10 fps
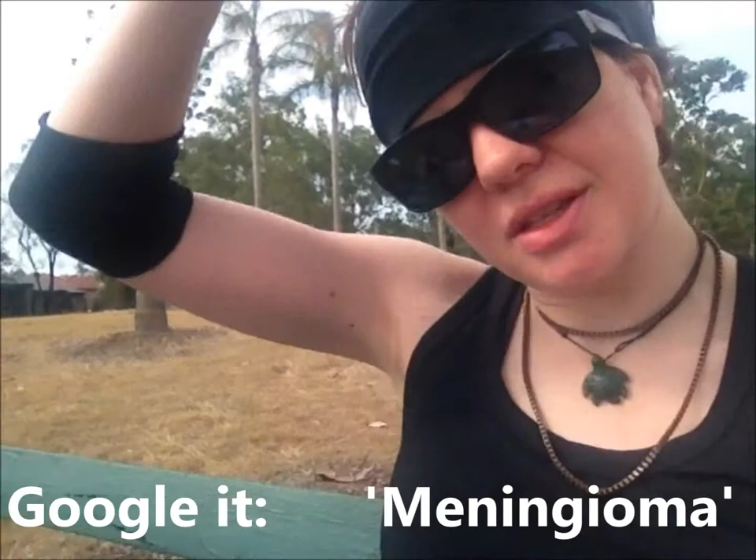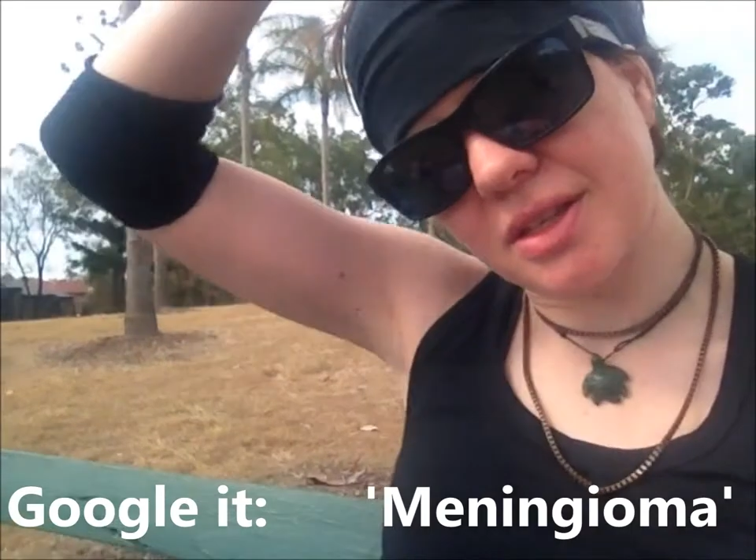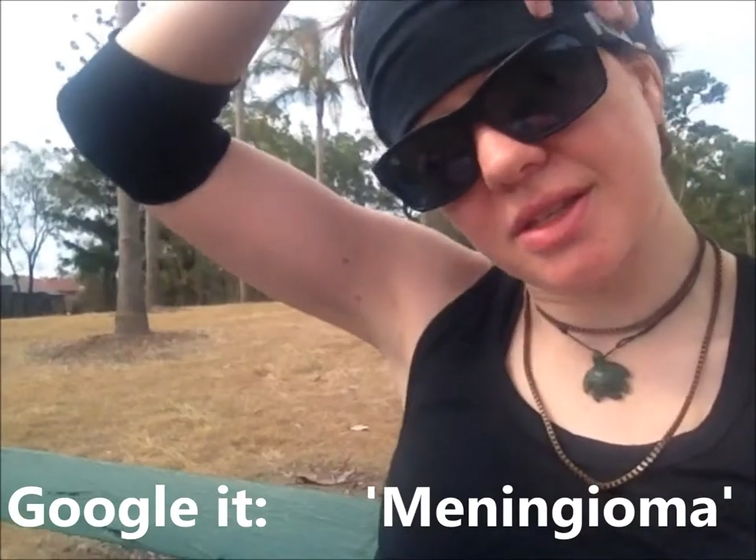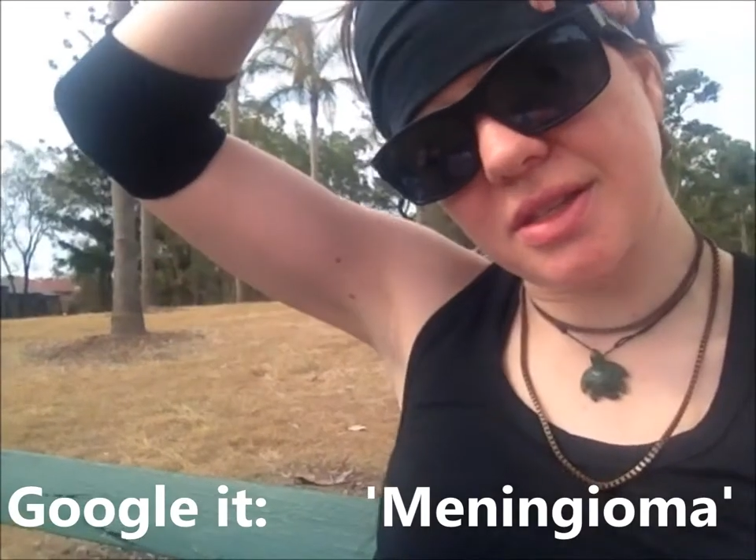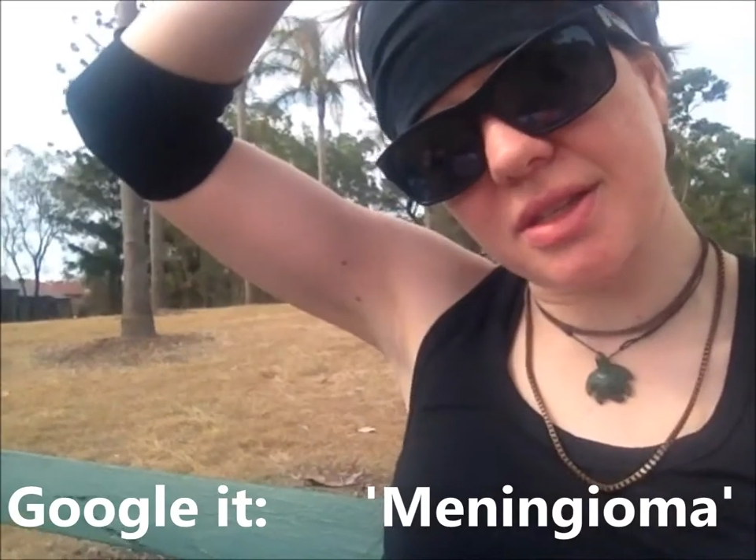
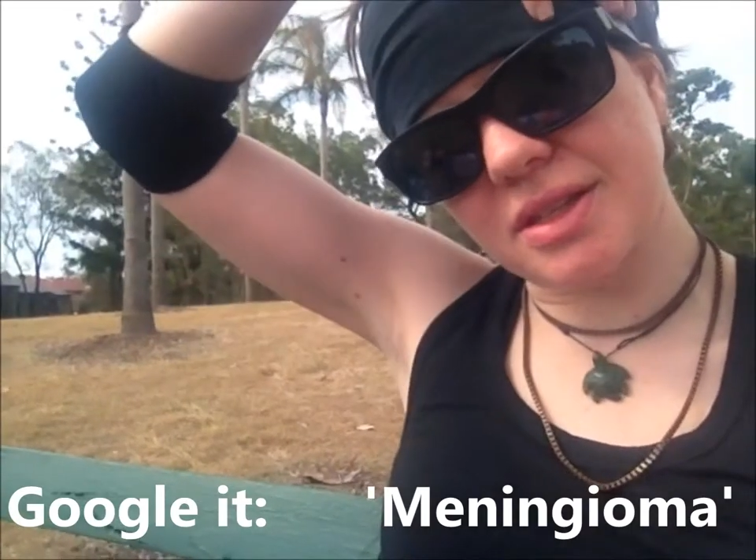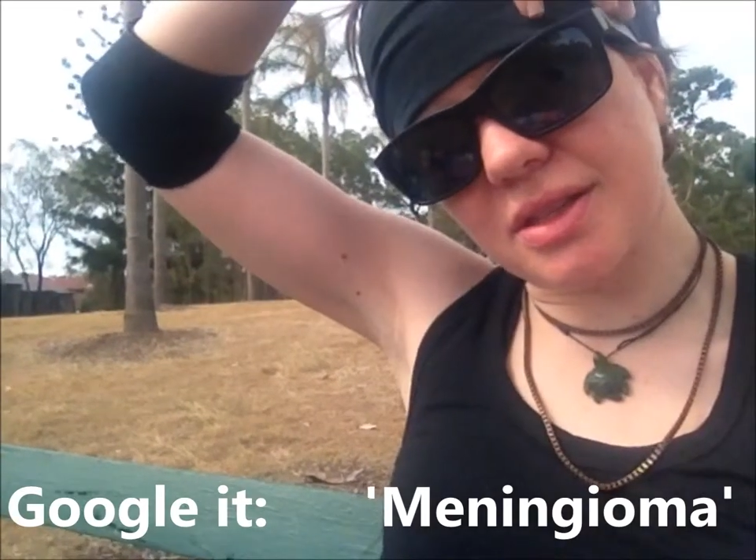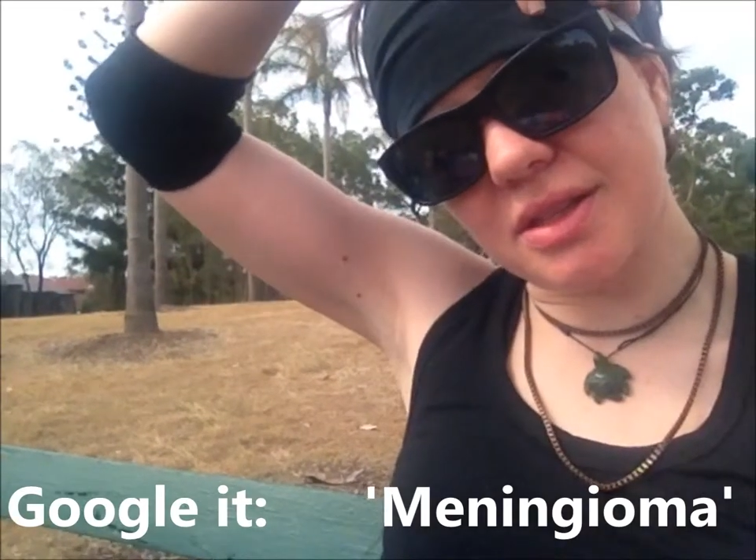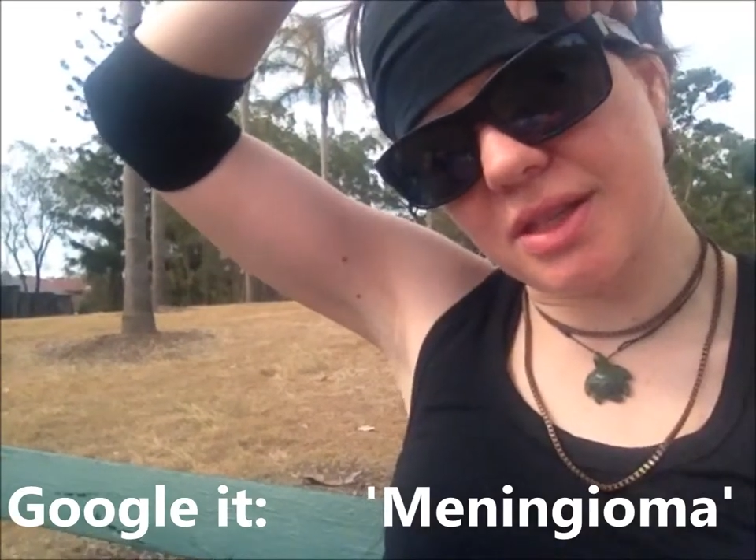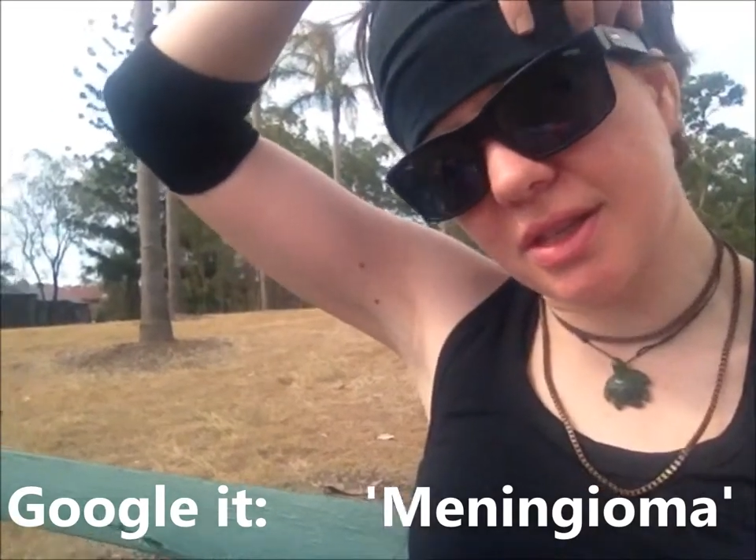it's
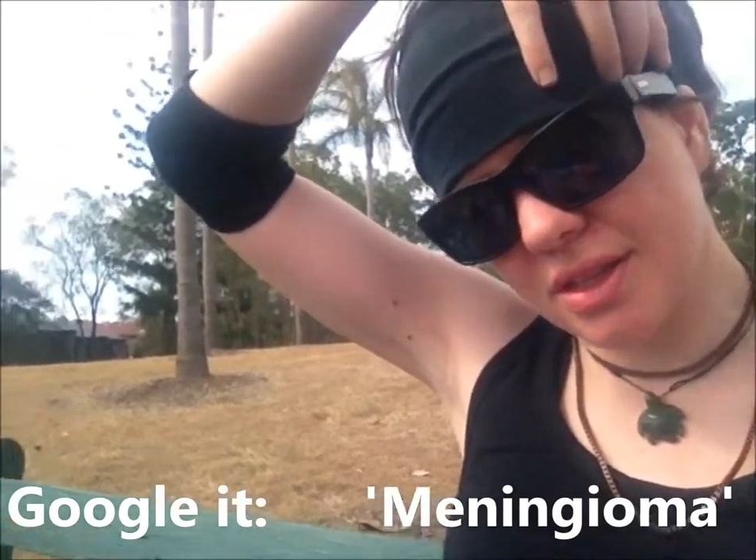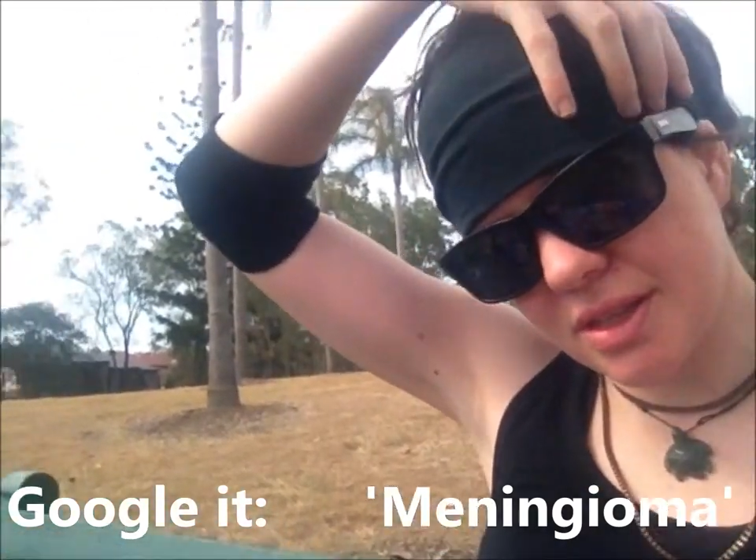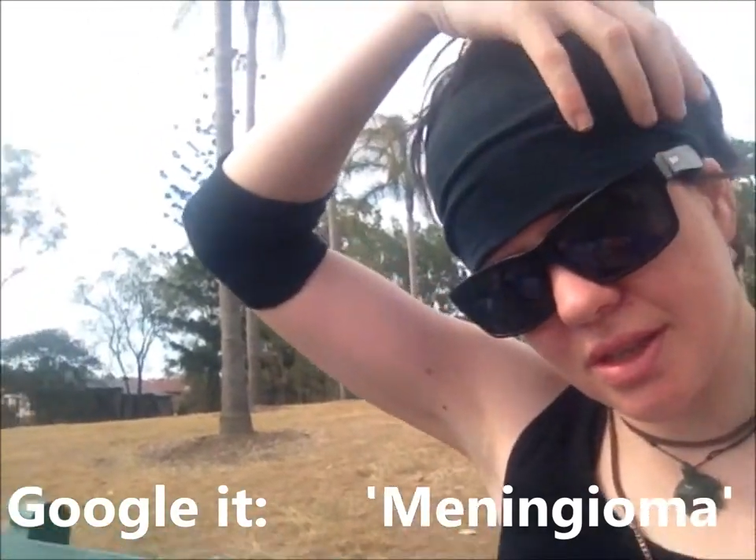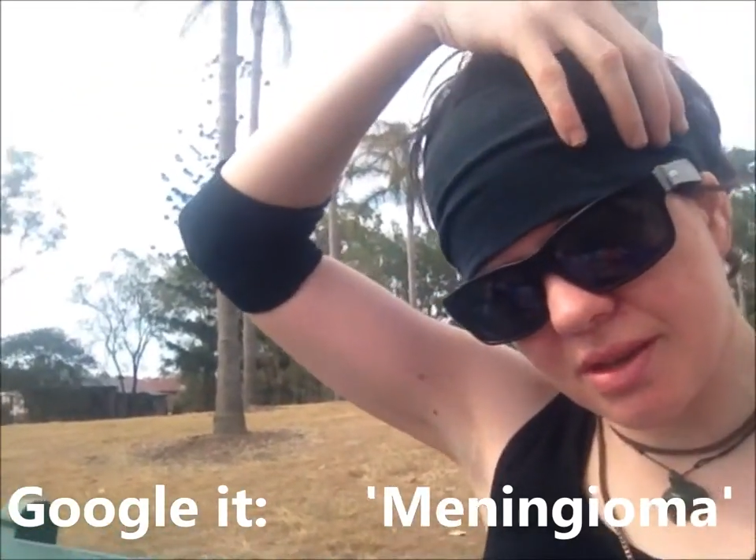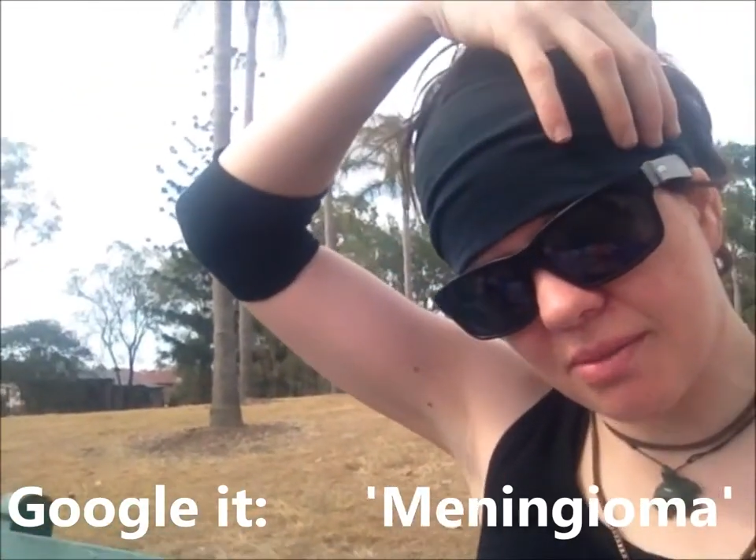in
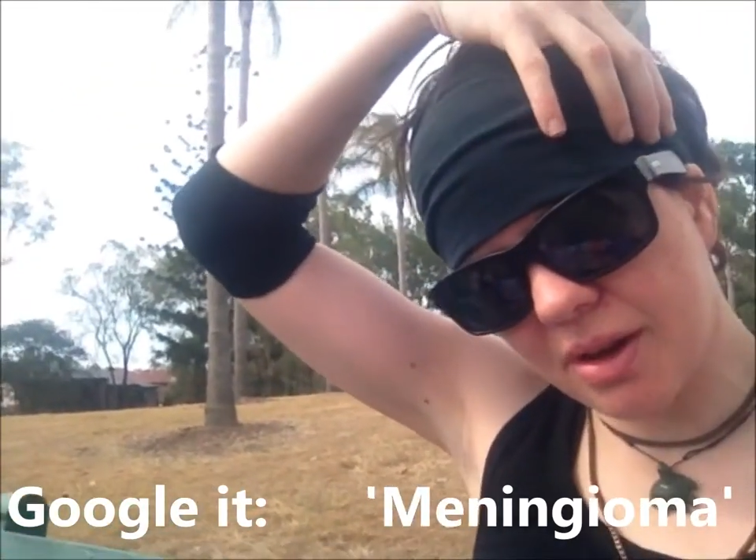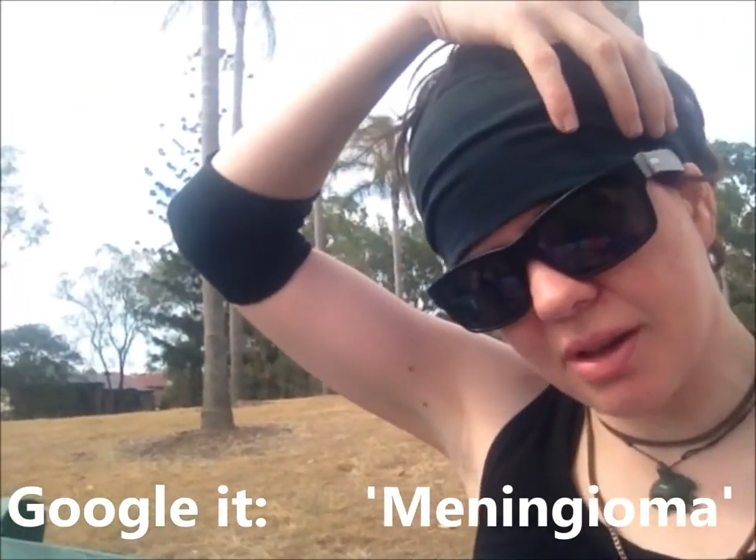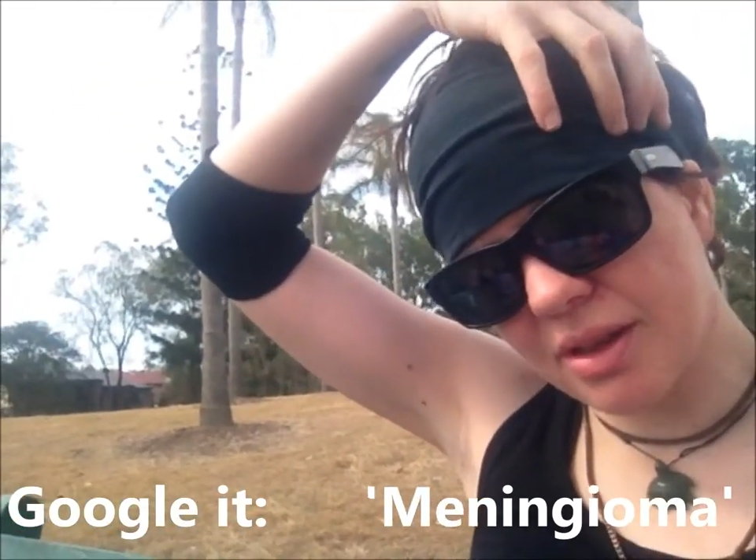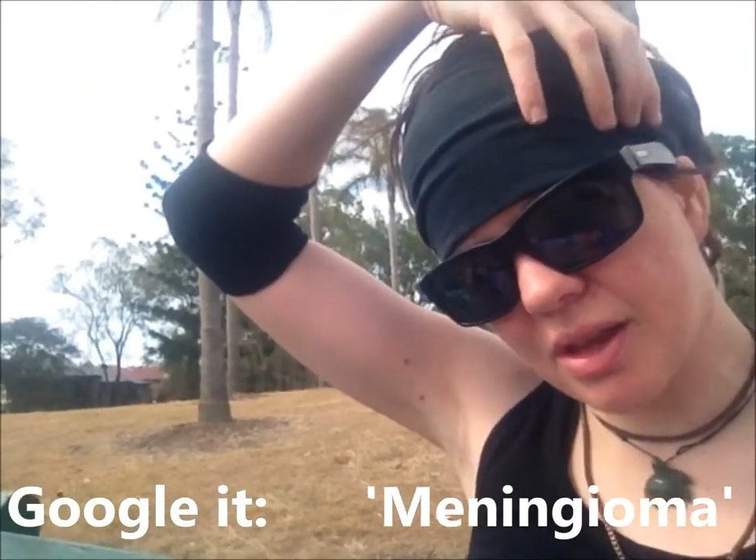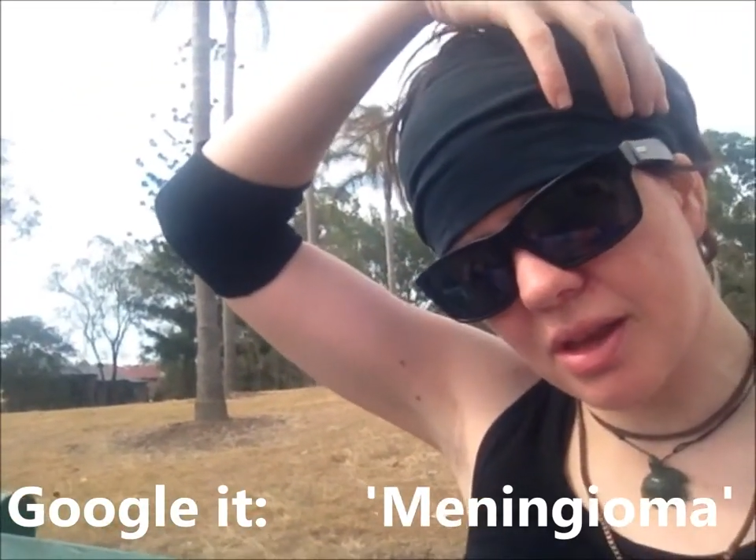these, um,
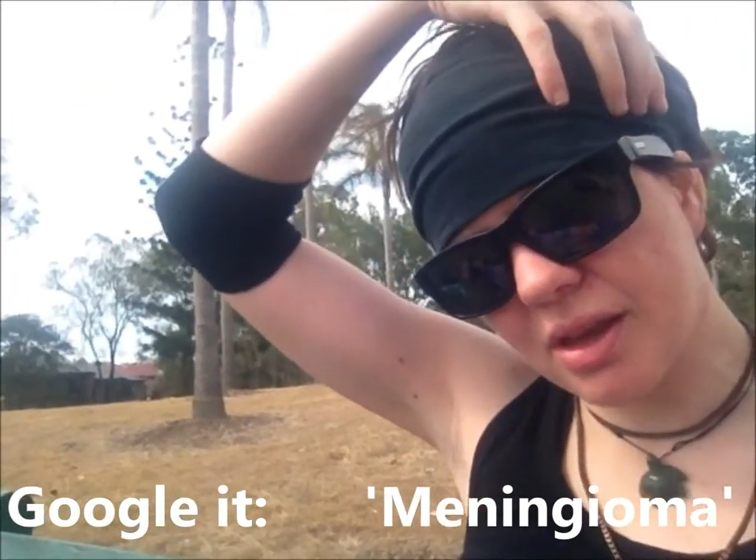around